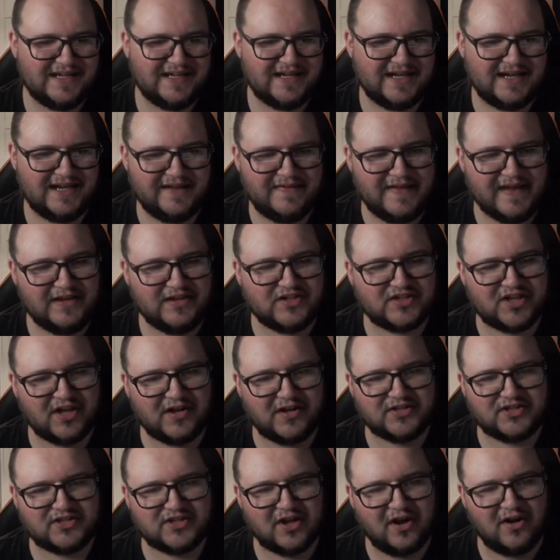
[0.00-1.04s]
Uh, and they
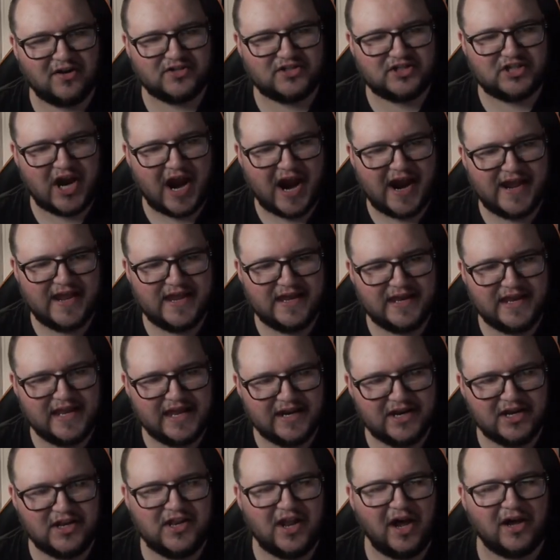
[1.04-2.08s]
start start chatting.
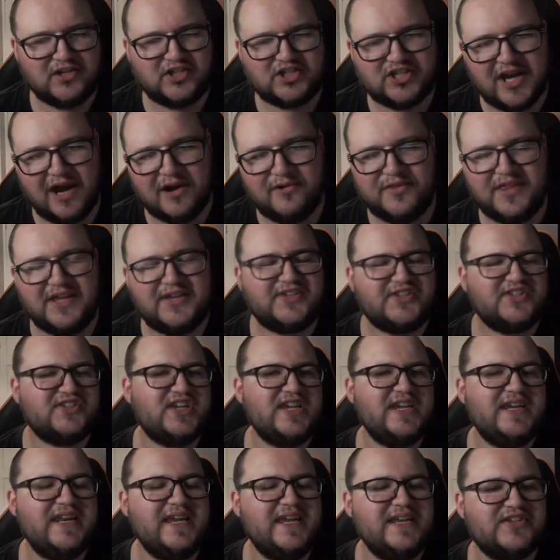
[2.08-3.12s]
In a nutshell, this
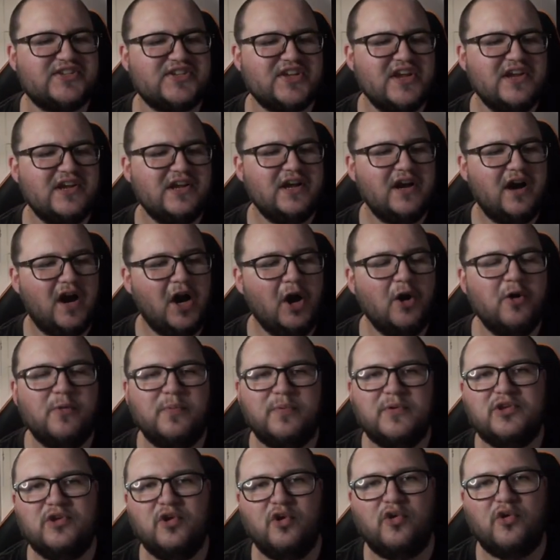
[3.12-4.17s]
scene is:
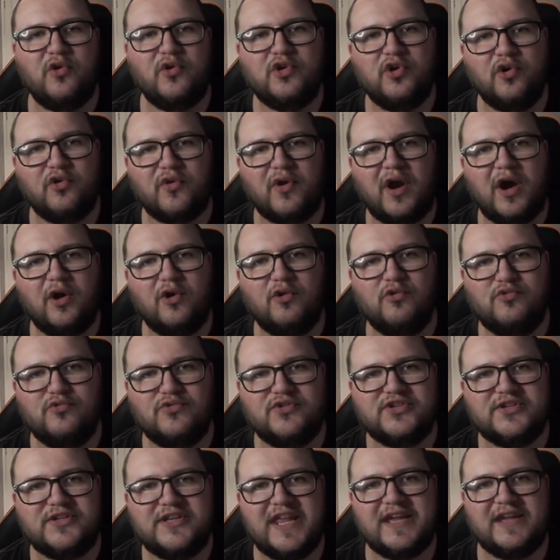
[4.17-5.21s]
"Oh, you're you're
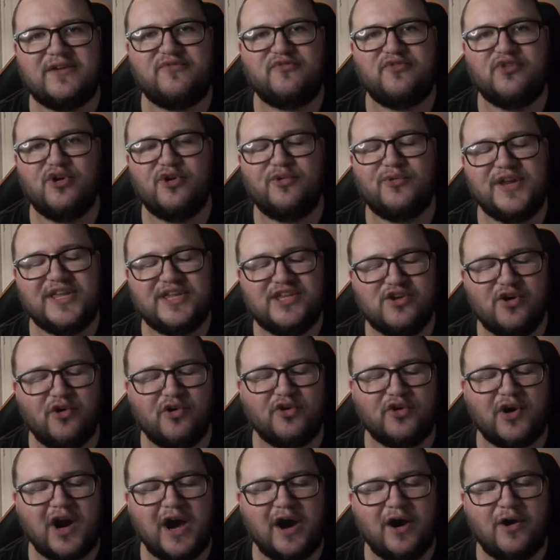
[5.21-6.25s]
old, Nick Fury.
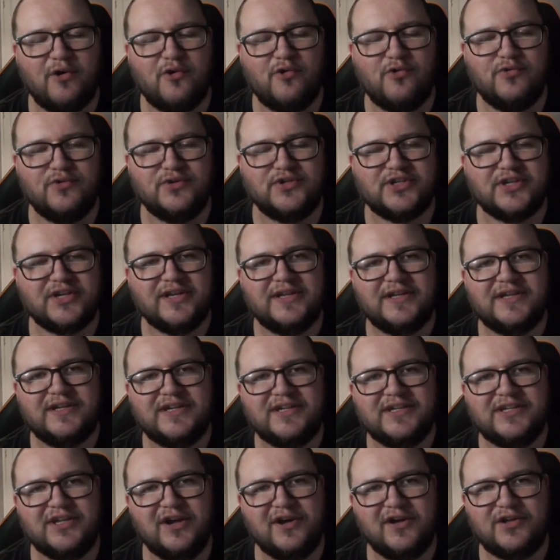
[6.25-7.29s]
You're old.
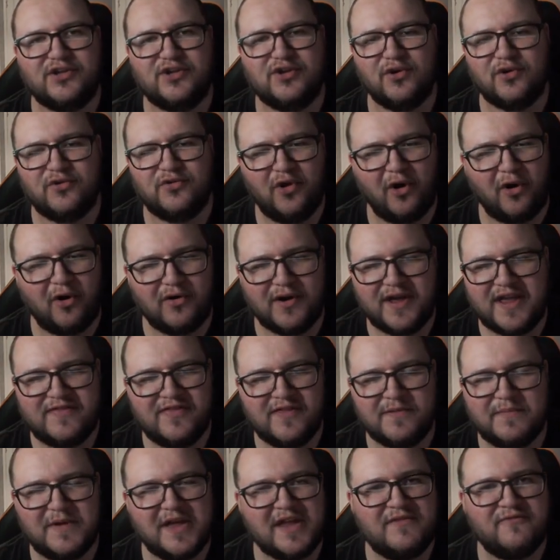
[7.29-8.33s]
You're you're not
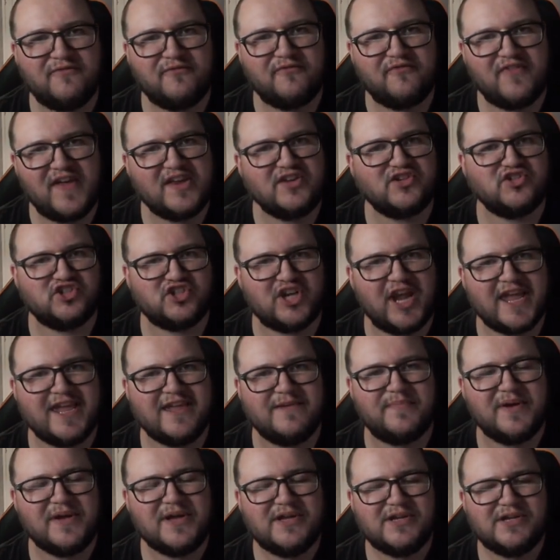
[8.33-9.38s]
in the in fit
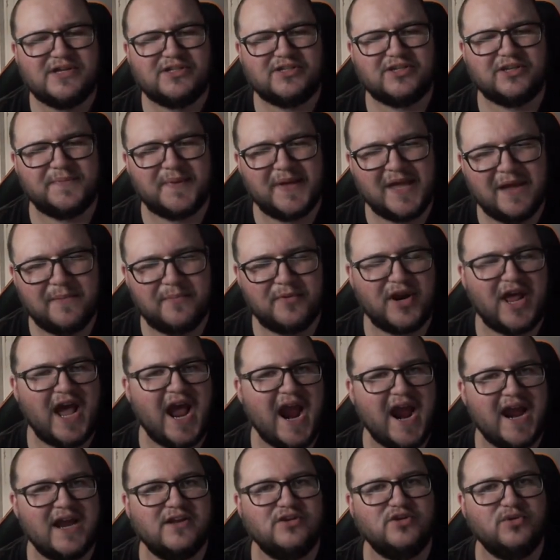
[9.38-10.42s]
shape to be able to
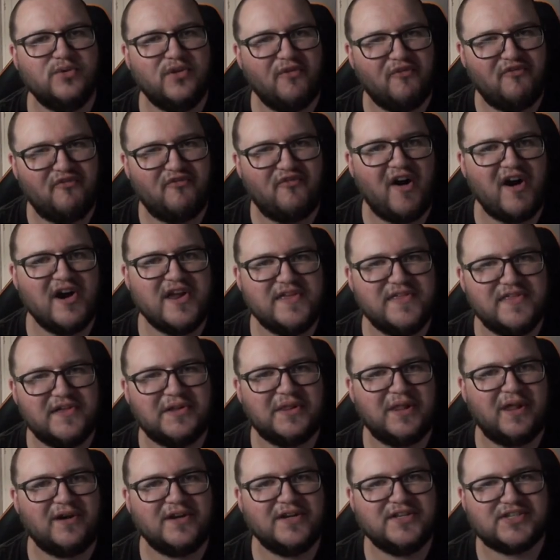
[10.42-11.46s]
handle the fight
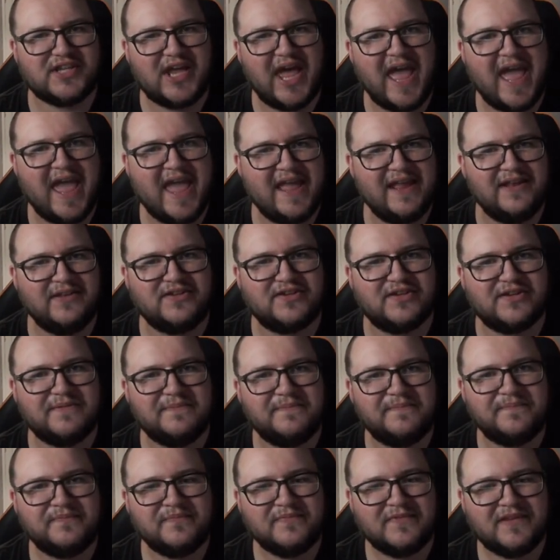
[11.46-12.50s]
that lies ahead.
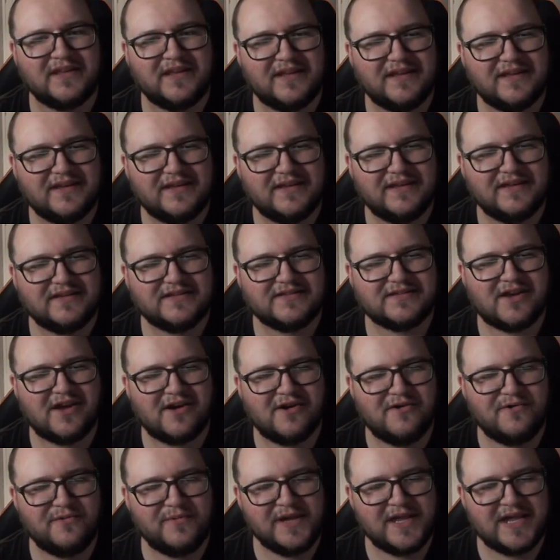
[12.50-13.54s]

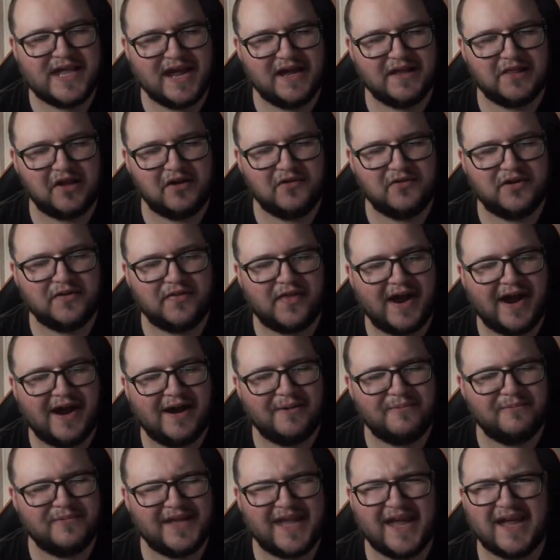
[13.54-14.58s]
So we get a load of
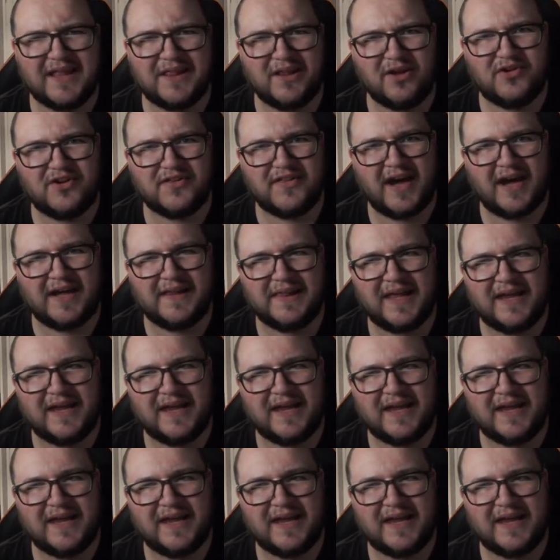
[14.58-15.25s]
that. We get a load of that